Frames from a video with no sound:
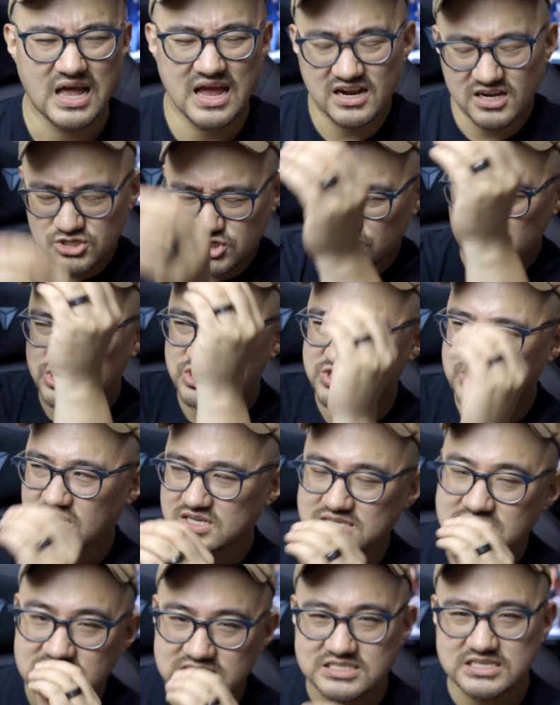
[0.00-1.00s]
and it just
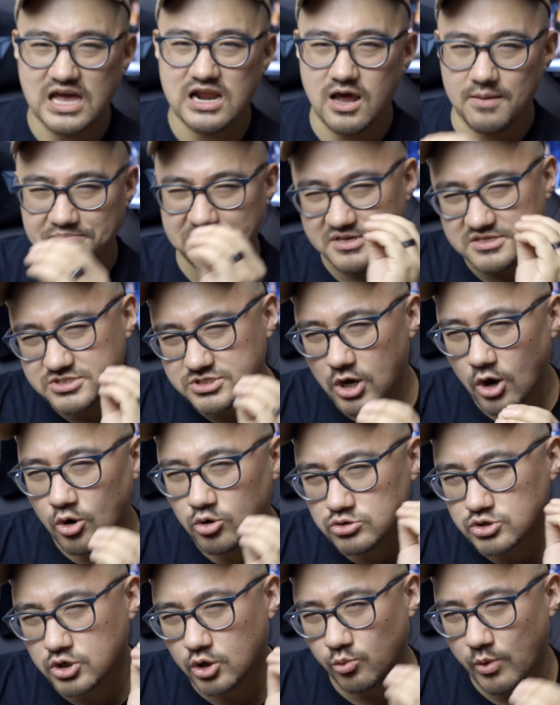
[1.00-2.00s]
doesn't set up the
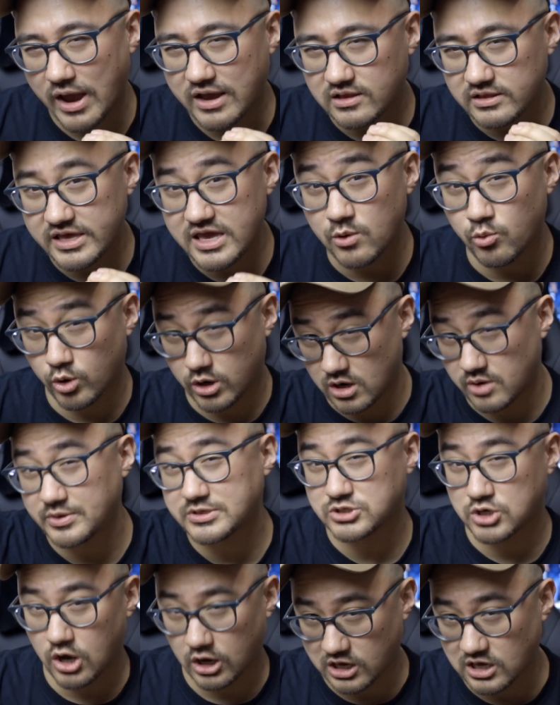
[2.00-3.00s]
tone correctly, and we're going to be
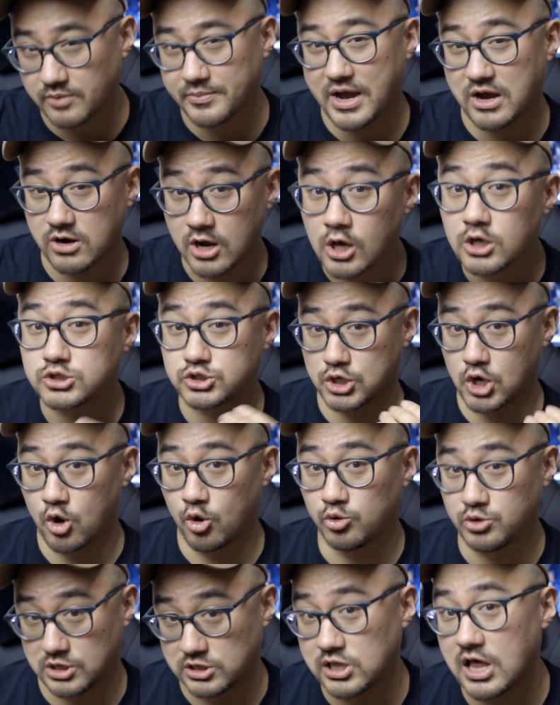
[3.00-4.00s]
talking about
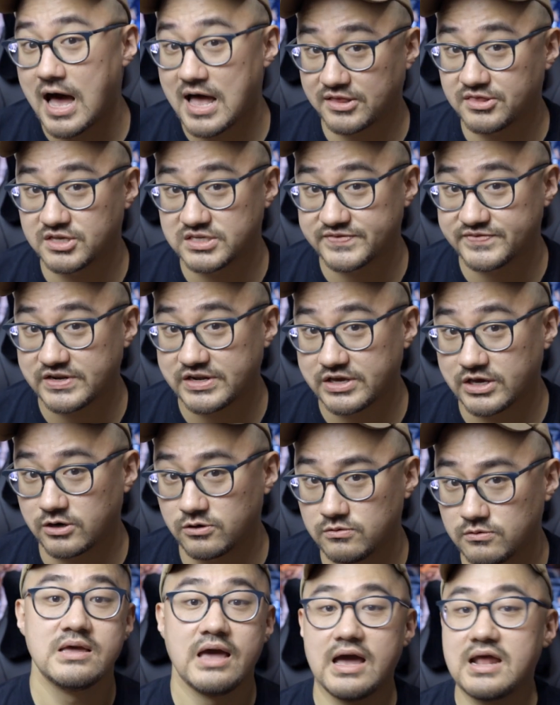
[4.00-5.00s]
tone a lot in this
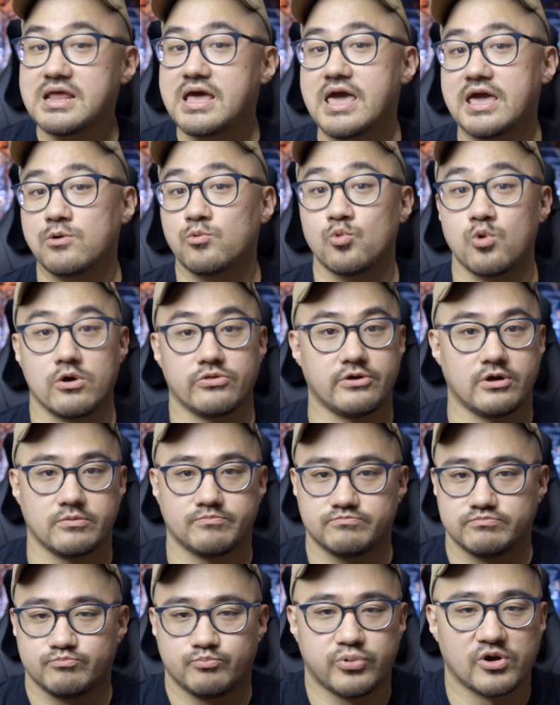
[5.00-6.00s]
video. And hey, were there
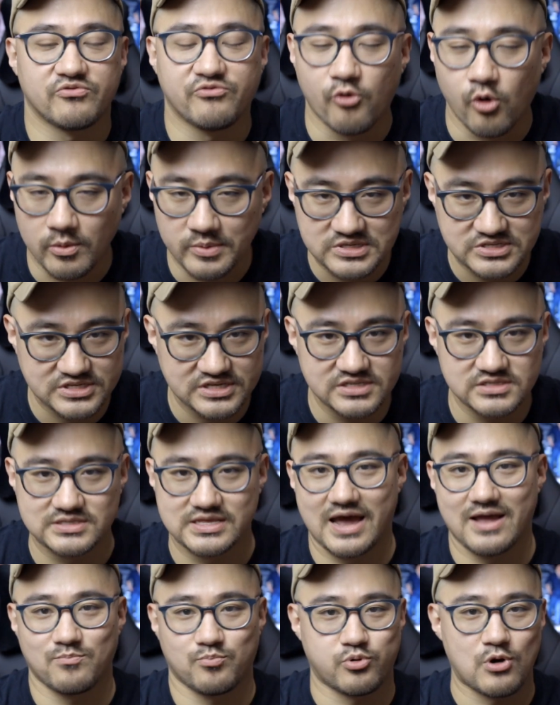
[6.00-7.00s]
performances
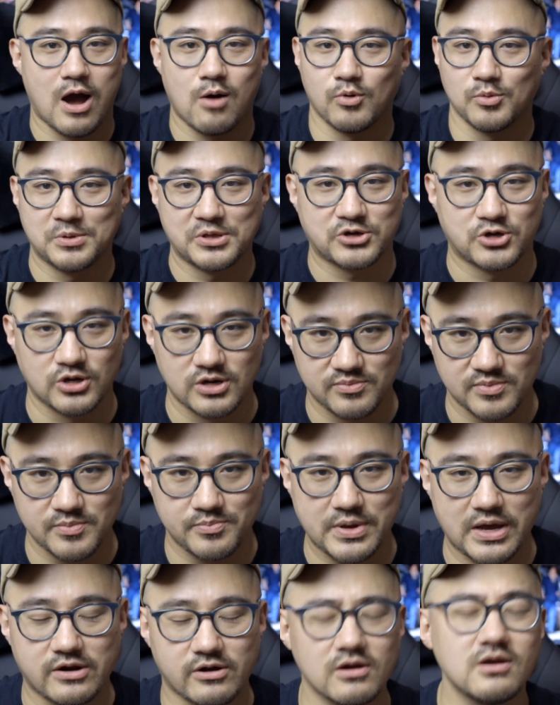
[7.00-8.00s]
that probably could have been
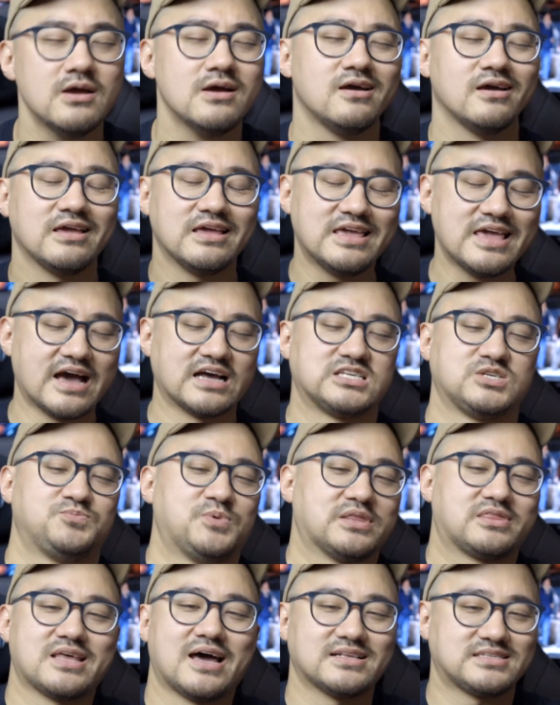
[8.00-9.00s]
better? Yes,
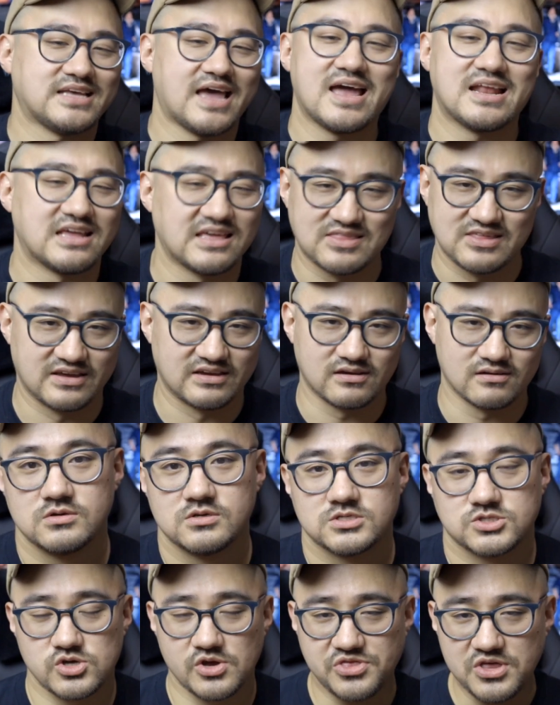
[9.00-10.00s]
but that's anything.
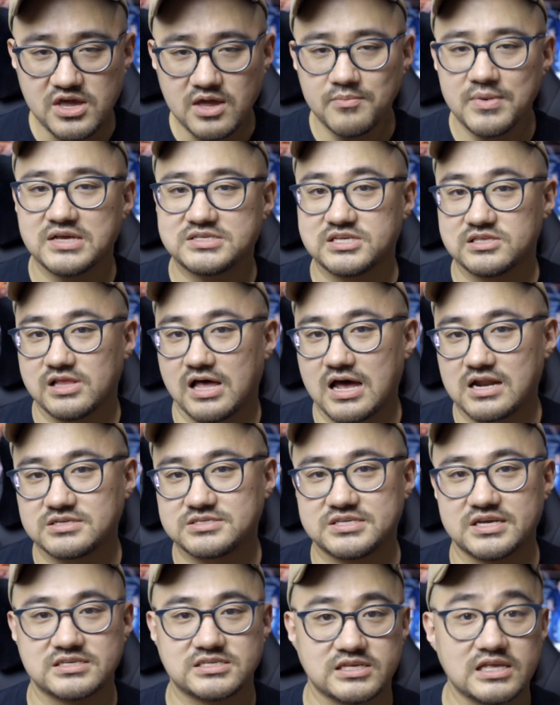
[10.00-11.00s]
So I think it makes a lot of
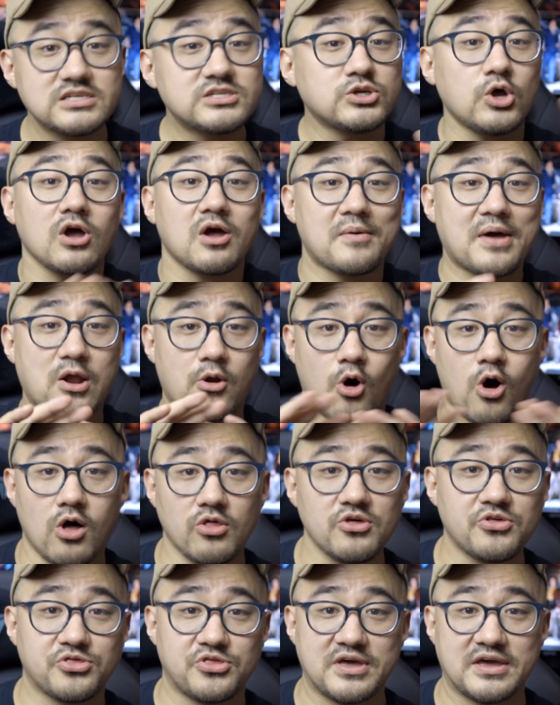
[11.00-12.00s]
sense. Let's talk about all
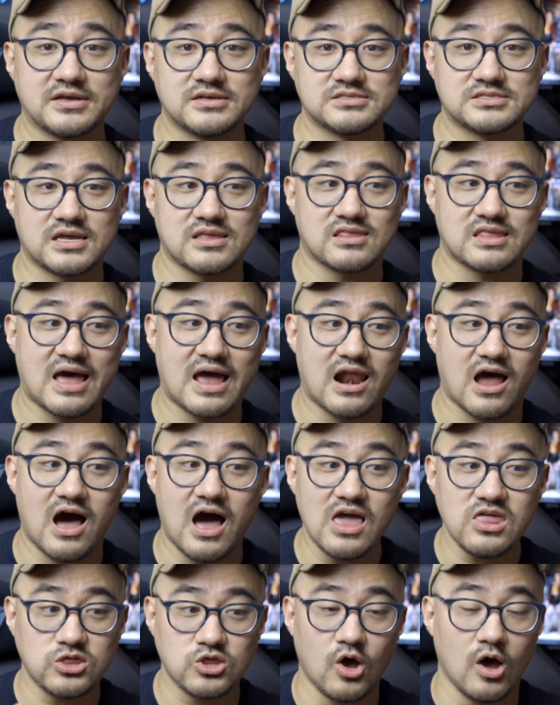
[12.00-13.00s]
the things that
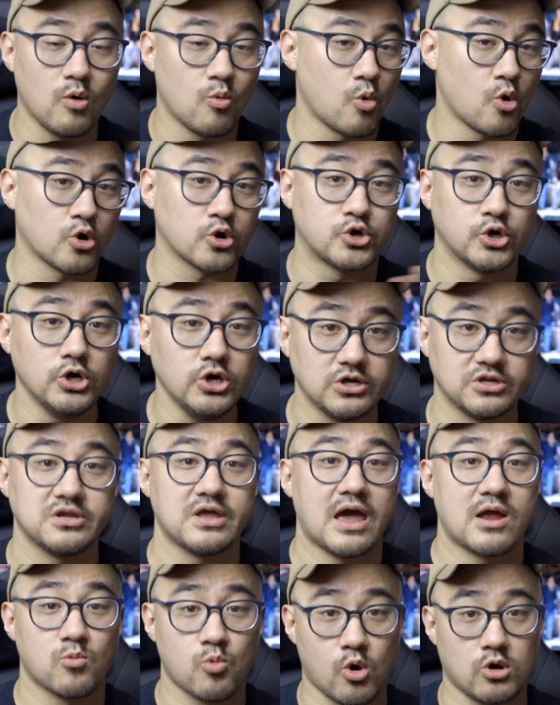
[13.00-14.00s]
I thought were good
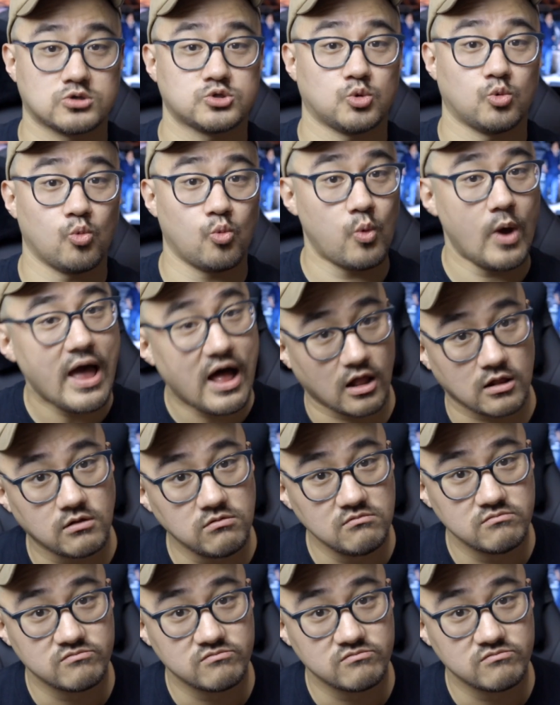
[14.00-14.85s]
and worked well